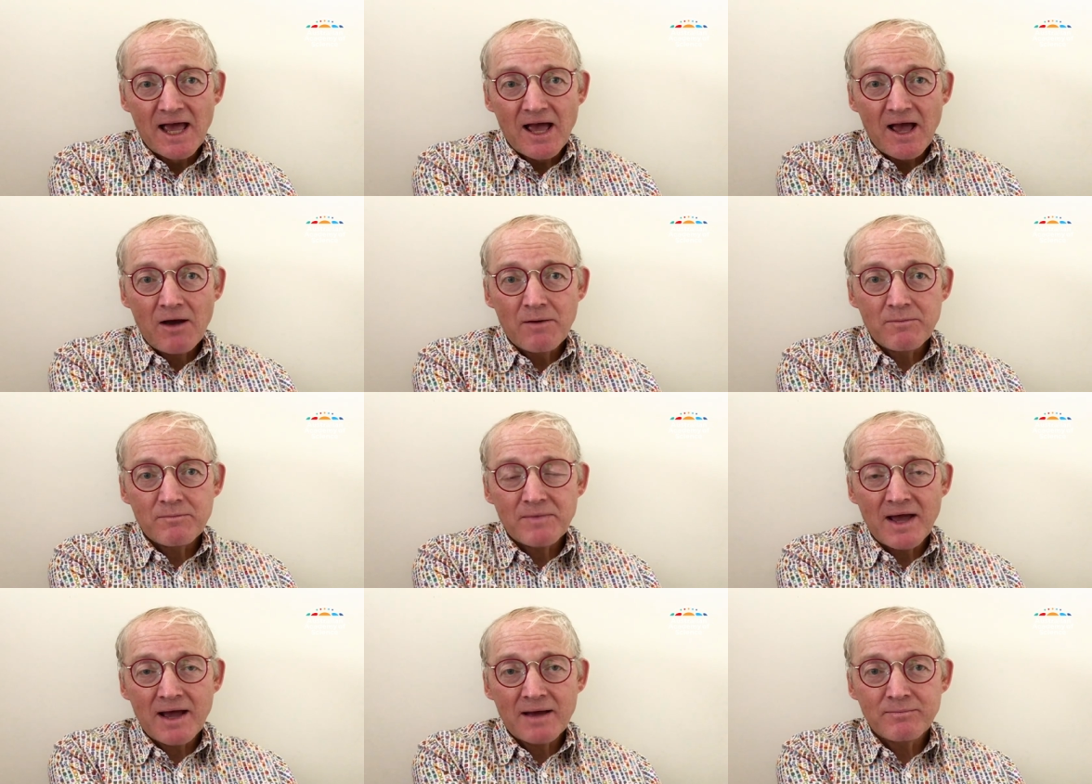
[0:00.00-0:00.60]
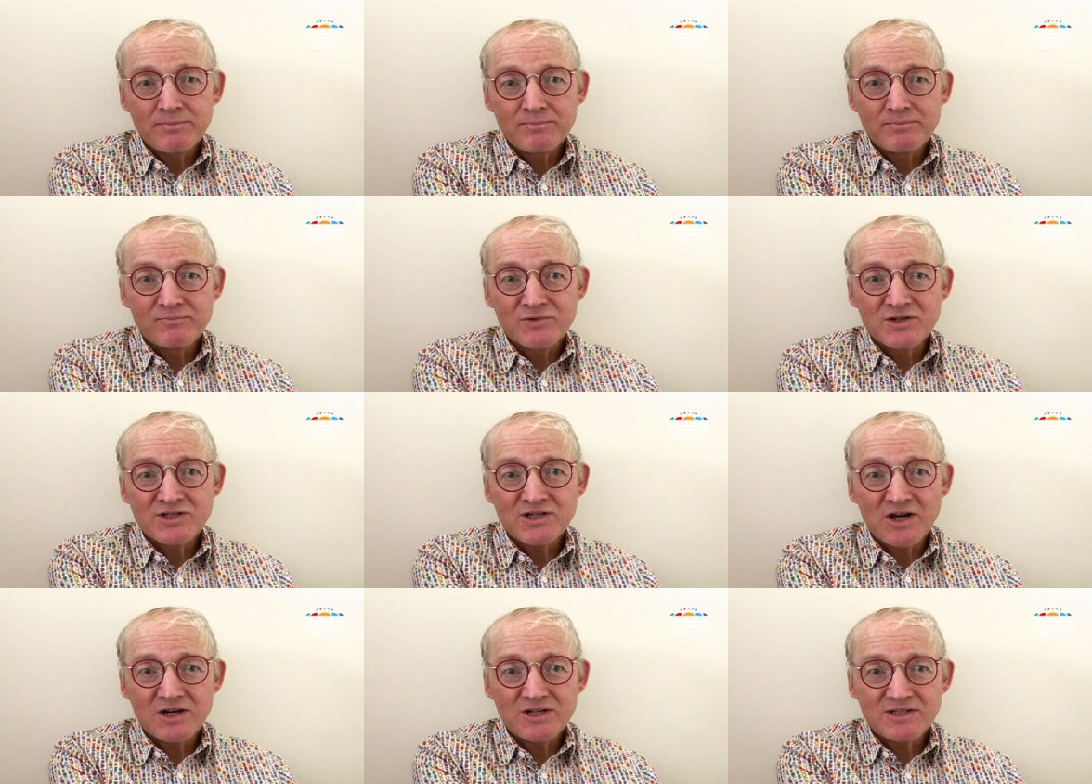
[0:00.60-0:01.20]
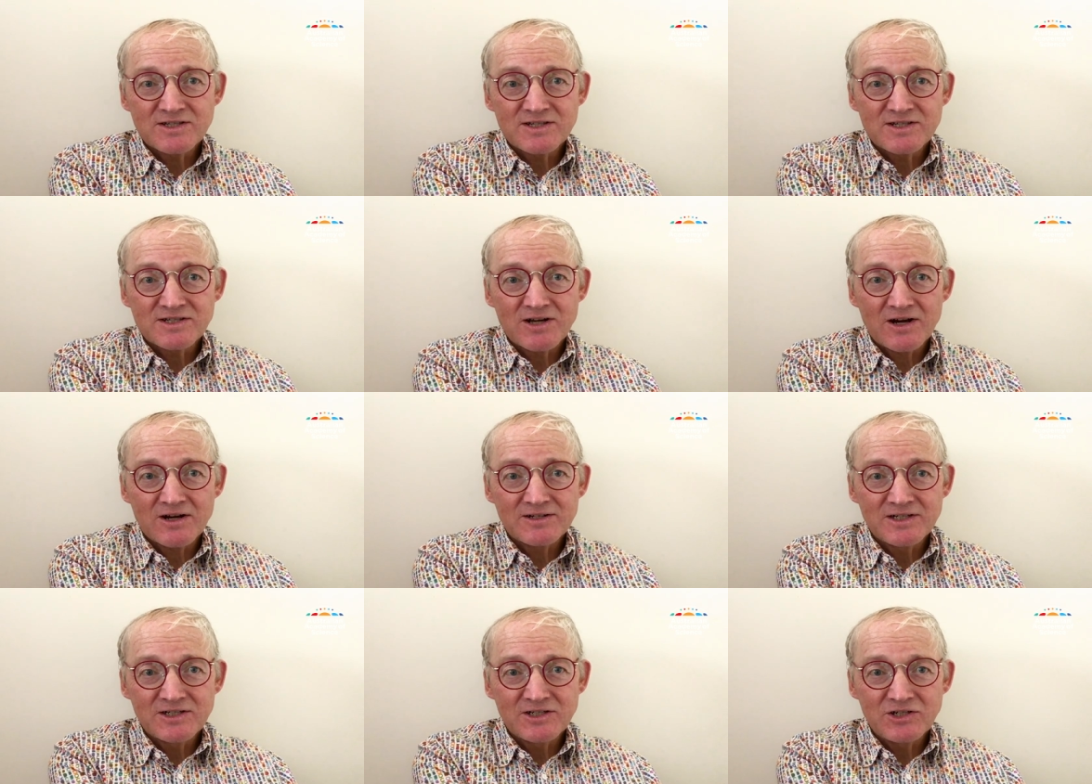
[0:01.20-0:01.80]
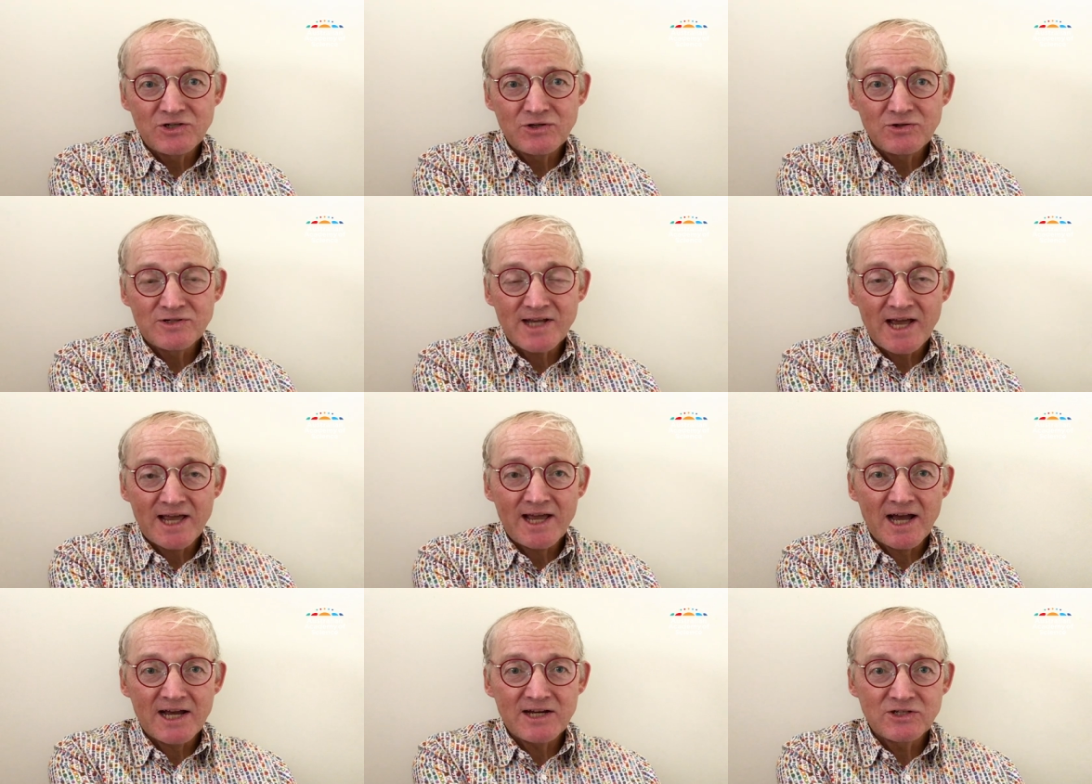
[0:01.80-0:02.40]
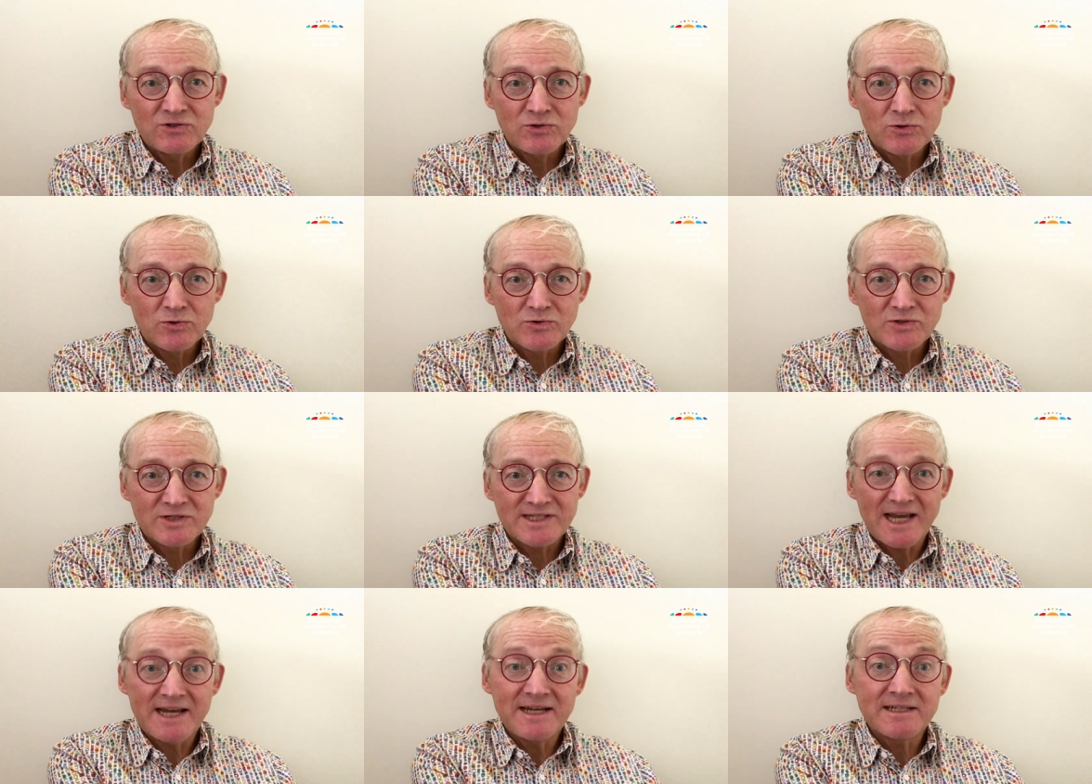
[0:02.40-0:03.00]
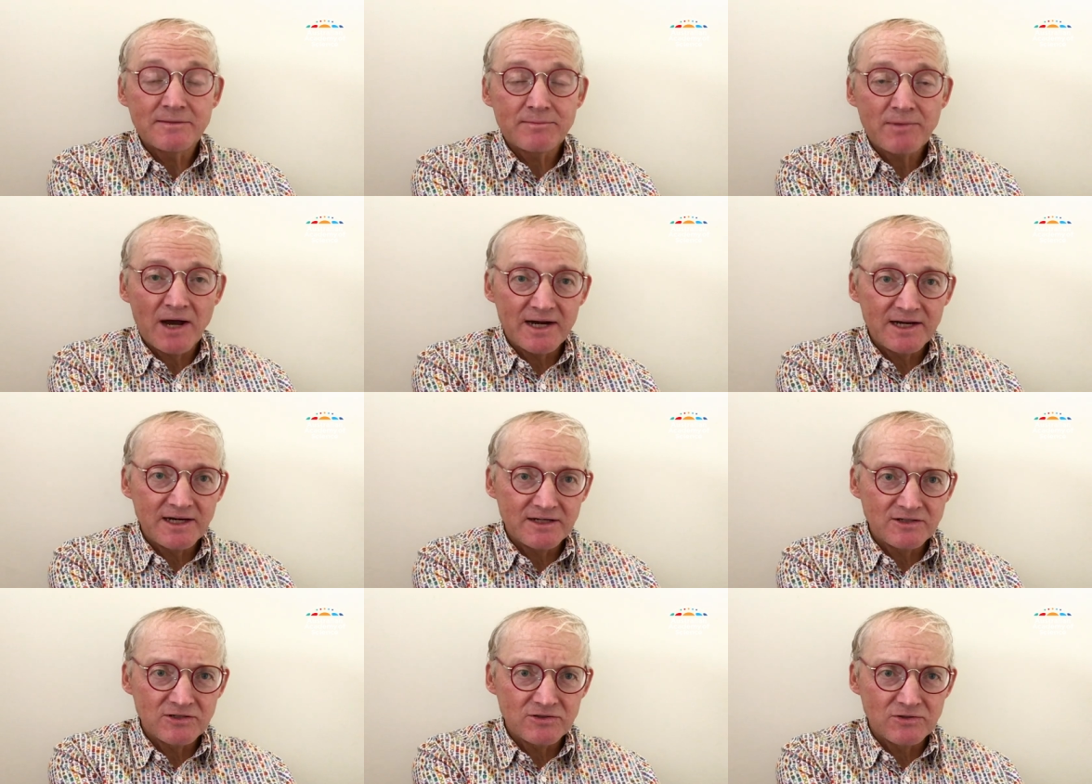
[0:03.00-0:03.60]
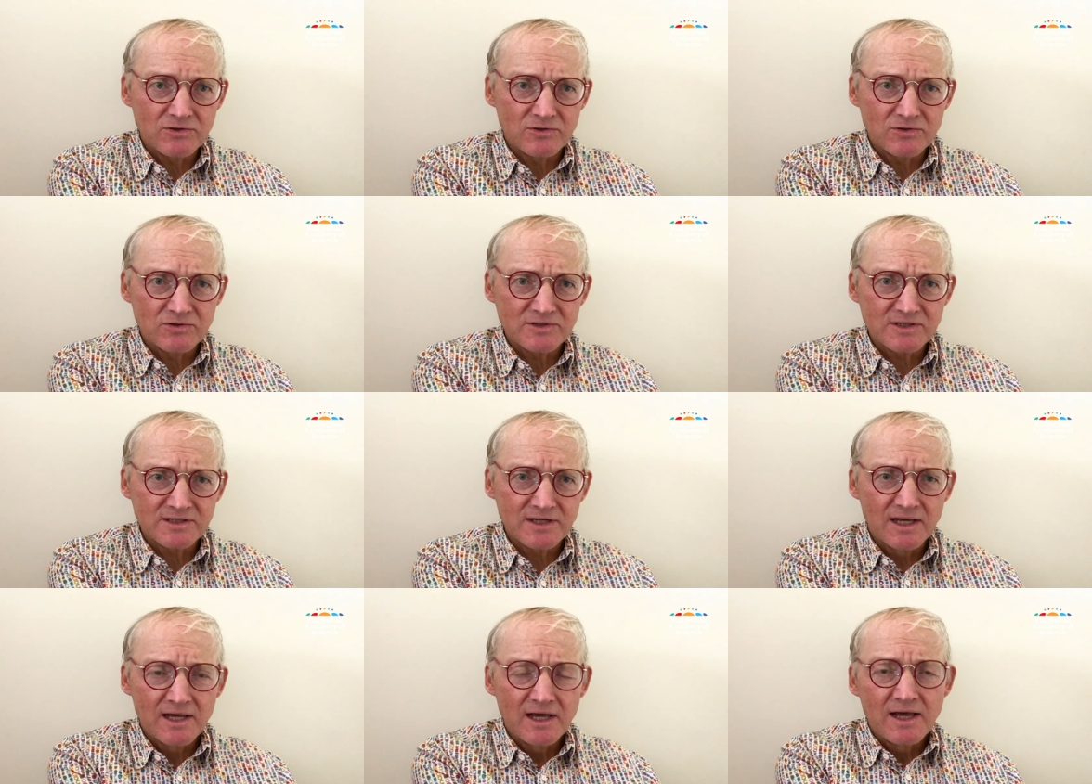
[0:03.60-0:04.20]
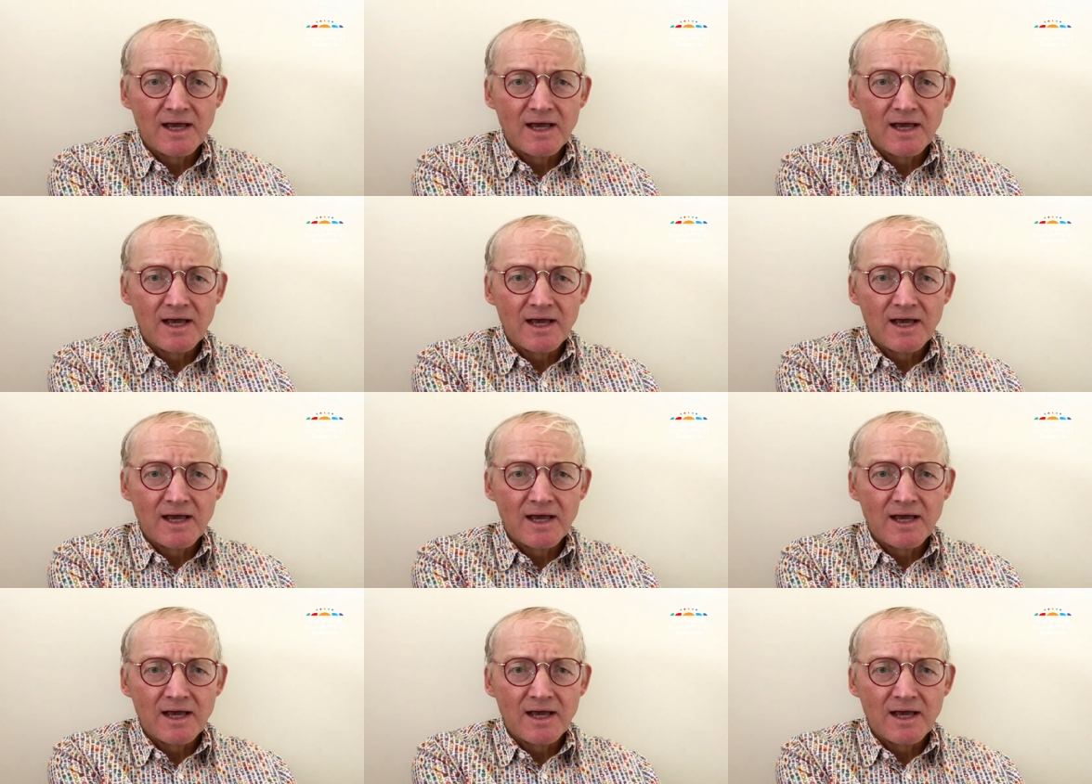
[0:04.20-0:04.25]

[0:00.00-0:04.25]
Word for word: um, and researchers are starting to use AI tools, data mining tools